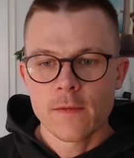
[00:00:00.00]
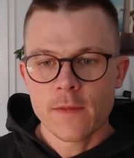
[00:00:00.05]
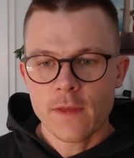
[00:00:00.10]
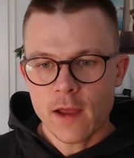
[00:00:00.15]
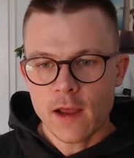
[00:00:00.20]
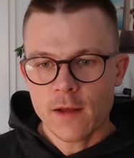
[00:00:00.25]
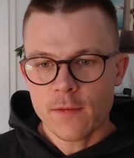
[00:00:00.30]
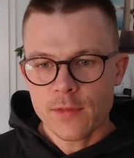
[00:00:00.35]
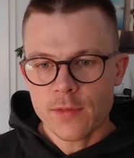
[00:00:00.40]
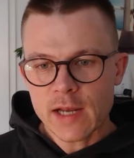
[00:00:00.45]

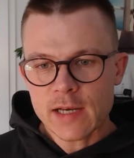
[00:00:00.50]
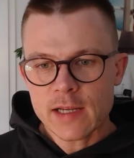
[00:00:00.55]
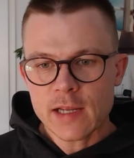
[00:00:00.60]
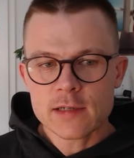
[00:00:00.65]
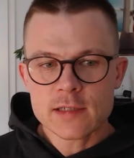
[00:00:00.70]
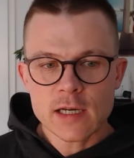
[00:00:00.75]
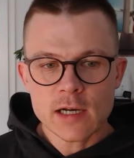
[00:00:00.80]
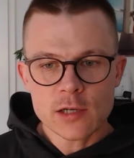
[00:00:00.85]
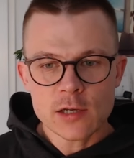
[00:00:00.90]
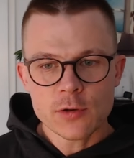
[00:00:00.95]
And that
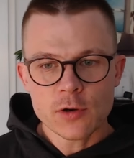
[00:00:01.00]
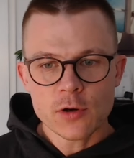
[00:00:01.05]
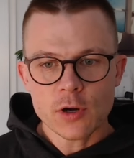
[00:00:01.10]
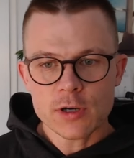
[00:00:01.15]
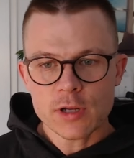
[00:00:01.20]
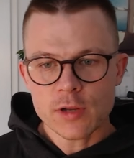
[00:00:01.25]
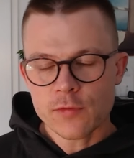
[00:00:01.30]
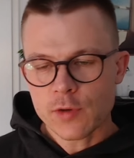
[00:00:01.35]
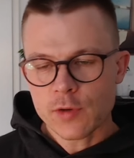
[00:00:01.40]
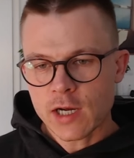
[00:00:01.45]
can tell you a
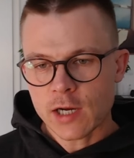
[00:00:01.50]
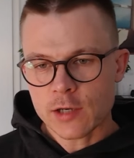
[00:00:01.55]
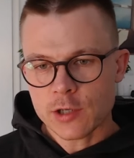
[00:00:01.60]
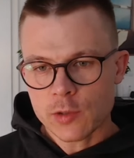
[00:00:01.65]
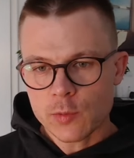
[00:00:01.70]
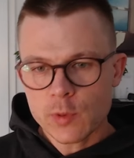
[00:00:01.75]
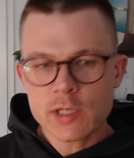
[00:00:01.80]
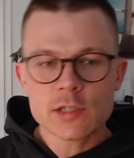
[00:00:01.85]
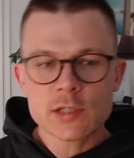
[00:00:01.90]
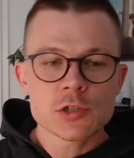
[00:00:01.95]
lot. If you cut
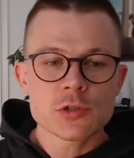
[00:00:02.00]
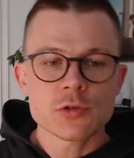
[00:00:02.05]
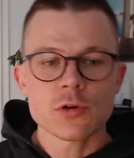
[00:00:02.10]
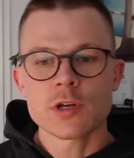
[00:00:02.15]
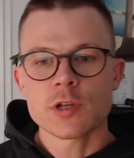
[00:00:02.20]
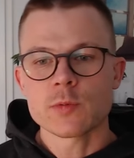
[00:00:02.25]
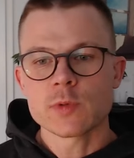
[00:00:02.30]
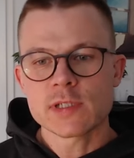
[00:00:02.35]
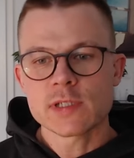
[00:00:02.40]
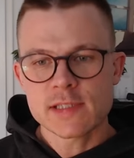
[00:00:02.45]
your winners
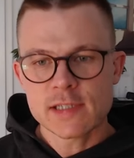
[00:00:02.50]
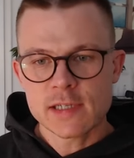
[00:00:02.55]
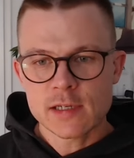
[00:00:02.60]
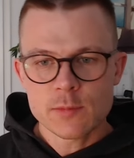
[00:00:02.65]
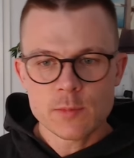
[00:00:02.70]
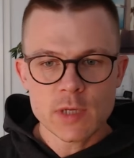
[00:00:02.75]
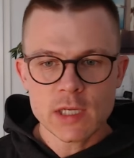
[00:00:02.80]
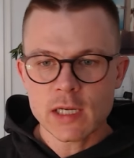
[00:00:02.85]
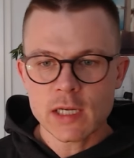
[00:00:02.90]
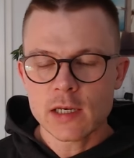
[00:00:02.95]
short, you will see it
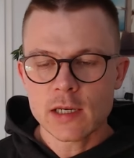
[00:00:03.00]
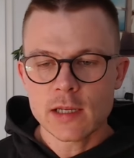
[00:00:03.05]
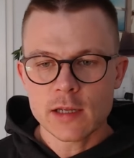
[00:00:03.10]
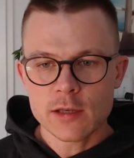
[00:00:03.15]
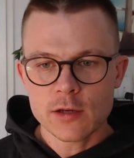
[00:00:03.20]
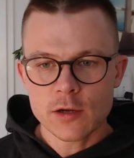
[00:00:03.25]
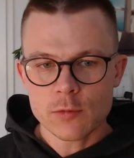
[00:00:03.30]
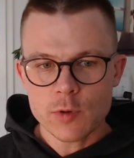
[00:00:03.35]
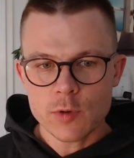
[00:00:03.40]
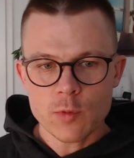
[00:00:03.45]
immediately
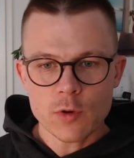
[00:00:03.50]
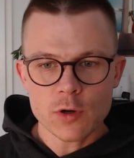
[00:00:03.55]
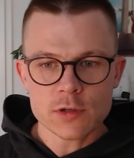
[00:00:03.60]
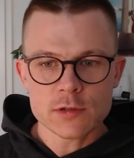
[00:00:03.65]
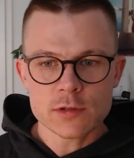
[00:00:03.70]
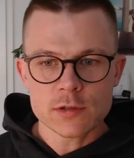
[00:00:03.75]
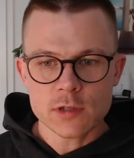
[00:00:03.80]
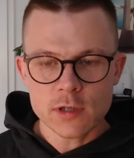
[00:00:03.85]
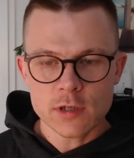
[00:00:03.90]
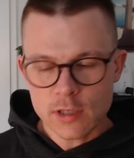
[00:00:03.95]
in your
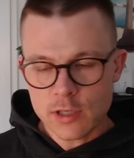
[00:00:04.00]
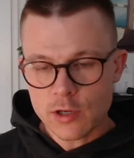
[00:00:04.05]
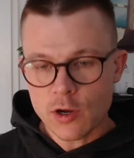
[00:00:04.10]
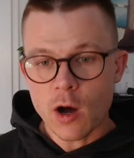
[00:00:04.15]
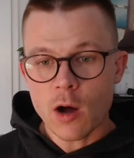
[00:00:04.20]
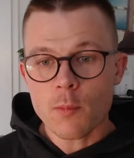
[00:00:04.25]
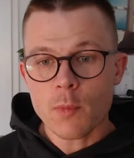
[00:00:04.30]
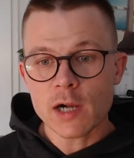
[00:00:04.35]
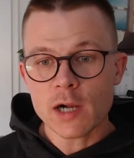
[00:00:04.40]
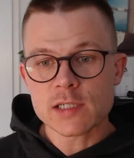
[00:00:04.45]
reward, in your
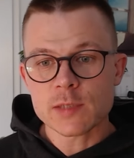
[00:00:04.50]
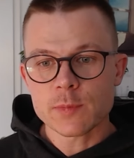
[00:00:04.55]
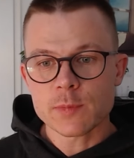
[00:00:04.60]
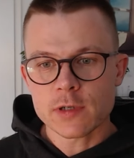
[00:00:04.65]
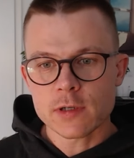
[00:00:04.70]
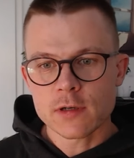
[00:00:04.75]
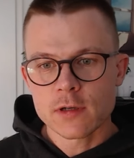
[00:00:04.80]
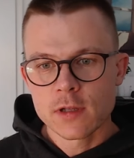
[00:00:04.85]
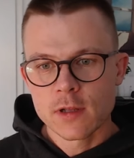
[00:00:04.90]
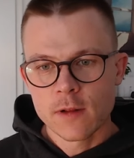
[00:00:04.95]
R
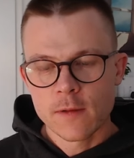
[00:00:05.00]
multiple.